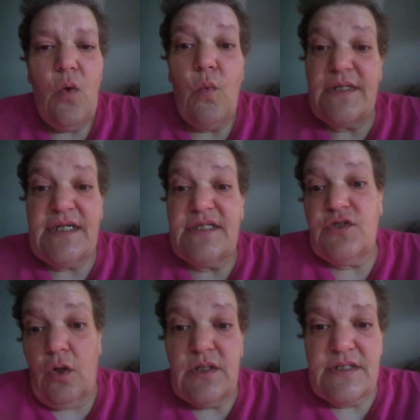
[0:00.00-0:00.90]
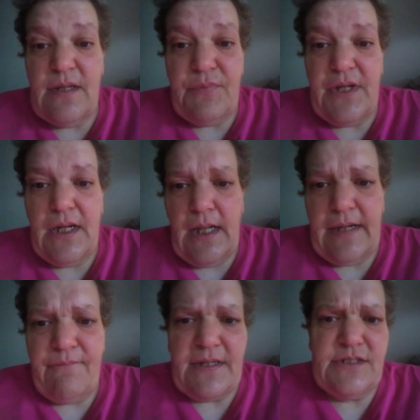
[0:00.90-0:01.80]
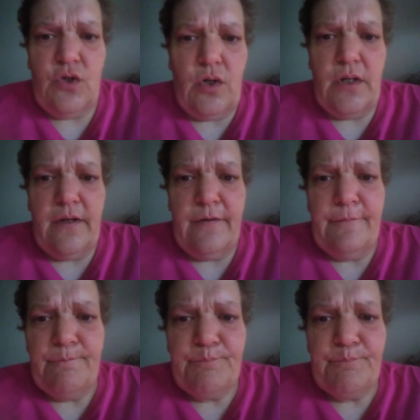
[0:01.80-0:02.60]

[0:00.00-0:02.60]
once I start something, like if I start a